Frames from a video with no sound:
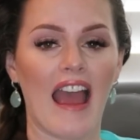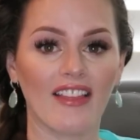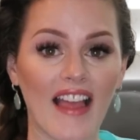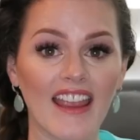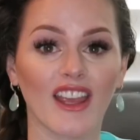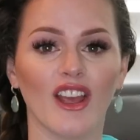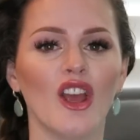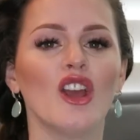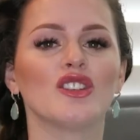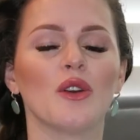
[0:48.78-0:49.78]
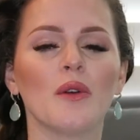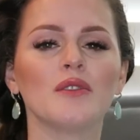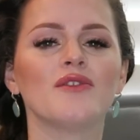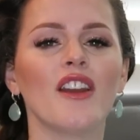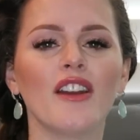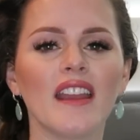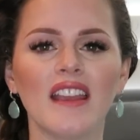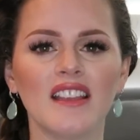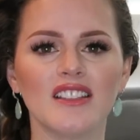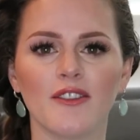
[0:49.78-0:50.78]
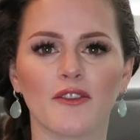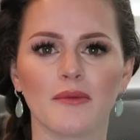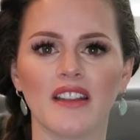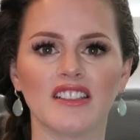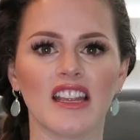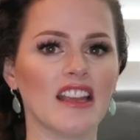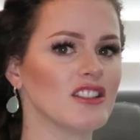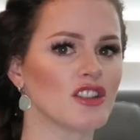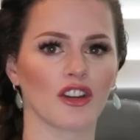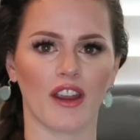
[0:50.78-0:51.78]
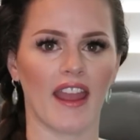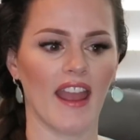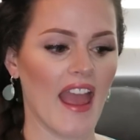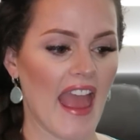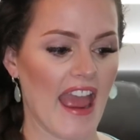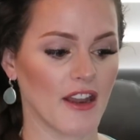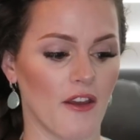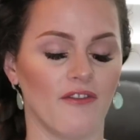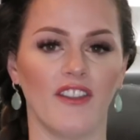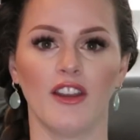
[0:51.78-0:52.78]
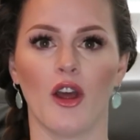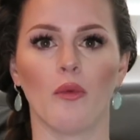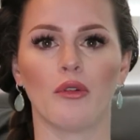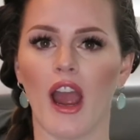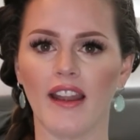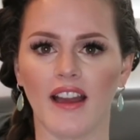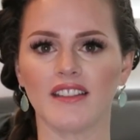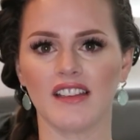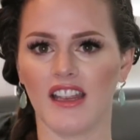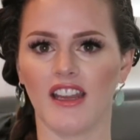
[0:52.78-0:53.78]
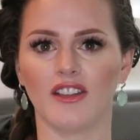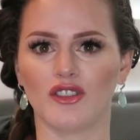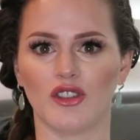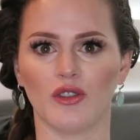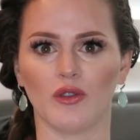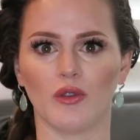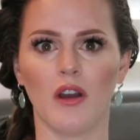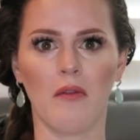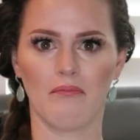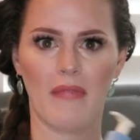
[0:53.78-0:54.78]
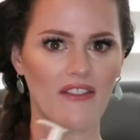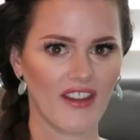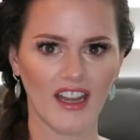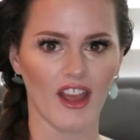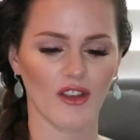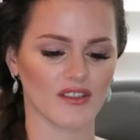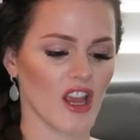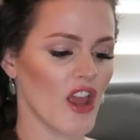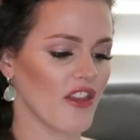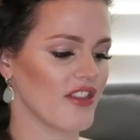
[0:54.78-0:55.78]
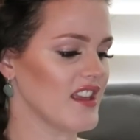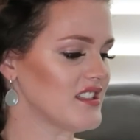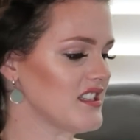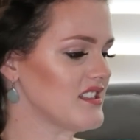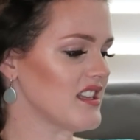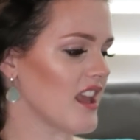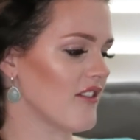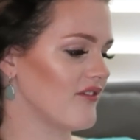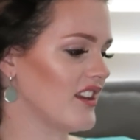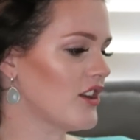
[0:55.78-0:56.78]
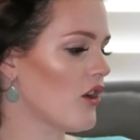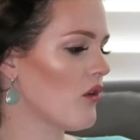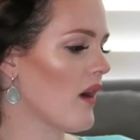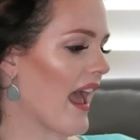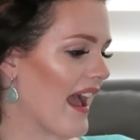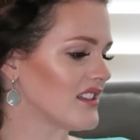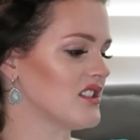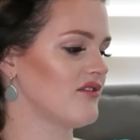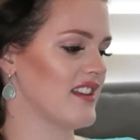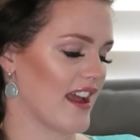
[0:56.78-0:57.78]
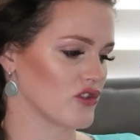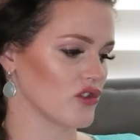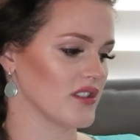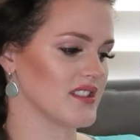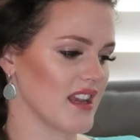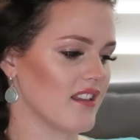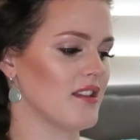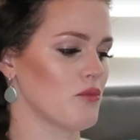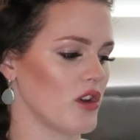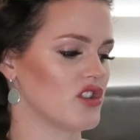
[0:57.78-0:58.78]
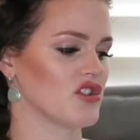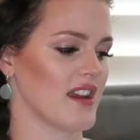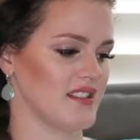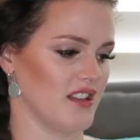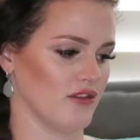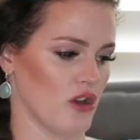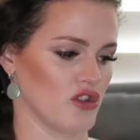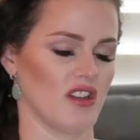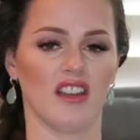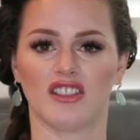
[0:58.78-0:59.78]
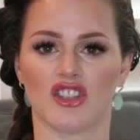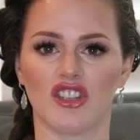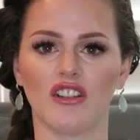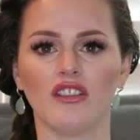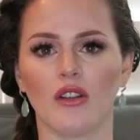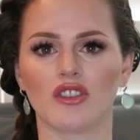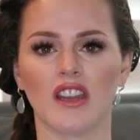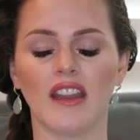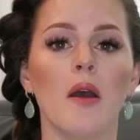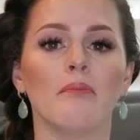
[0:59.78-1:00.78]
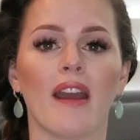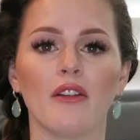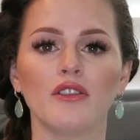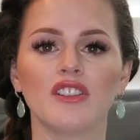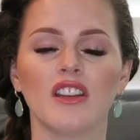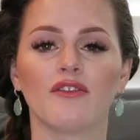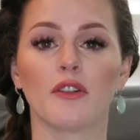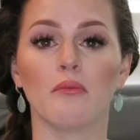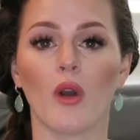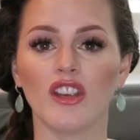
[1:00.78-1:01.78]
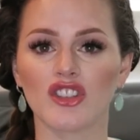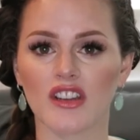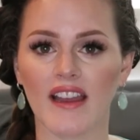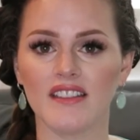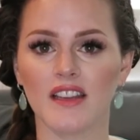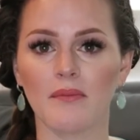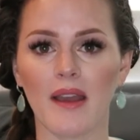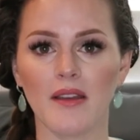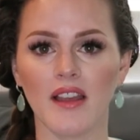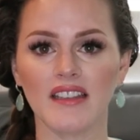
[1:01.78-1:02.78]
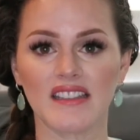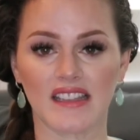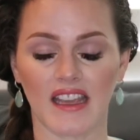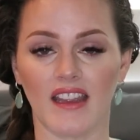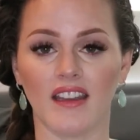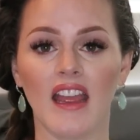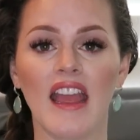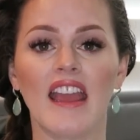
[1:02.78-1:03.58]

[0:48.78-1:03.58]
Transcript: I like it. So it was very easy for me to integrate an Aveeno product into my videos. This is the Aveeno Active Naturals Daily Moisturizing Lotion. It's a sheer lotion. My routine for moisturizing my skin